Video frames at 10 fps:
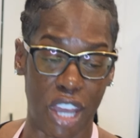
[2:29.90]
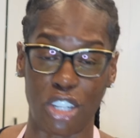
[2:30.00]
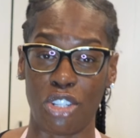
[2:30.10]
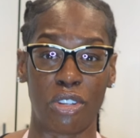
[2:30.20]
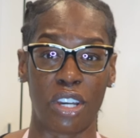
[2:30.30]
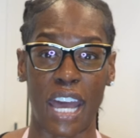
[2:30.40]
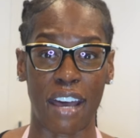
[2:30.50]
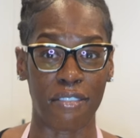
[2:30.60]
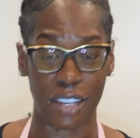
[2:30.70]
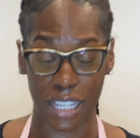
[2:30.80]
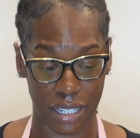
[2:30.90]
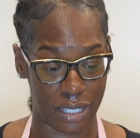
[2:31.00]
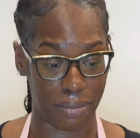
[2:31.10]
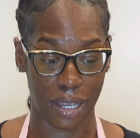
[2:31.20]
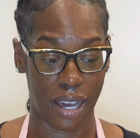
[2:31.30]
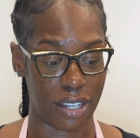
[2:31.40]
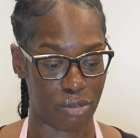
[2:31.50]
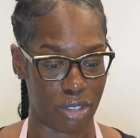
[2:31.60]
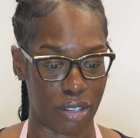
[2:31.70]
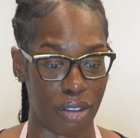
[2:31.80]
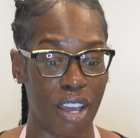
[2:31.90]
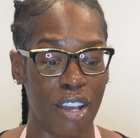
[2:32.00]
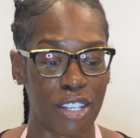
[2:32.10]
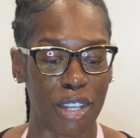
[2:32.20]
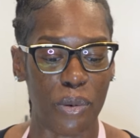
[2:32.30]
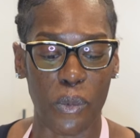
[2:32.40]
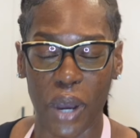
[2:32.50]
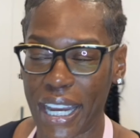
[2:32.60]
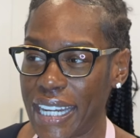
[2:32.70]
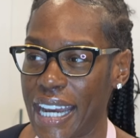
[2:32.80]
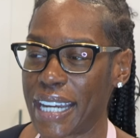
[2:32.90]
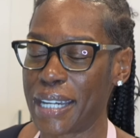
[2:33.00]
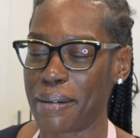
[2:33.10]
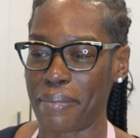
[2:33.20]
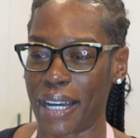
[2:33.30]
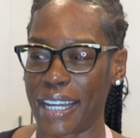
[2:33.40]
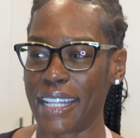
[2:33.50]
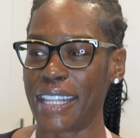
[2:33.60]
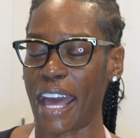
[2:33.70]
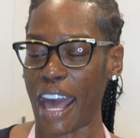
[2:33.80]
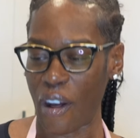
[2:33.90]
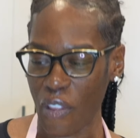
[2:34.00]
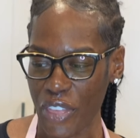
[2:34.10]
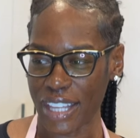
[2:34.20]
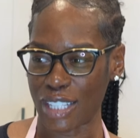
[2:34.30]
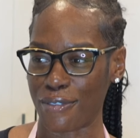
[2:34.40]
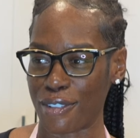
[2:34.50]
that you could ever eat, to be honest with you. So why not combine the healthiest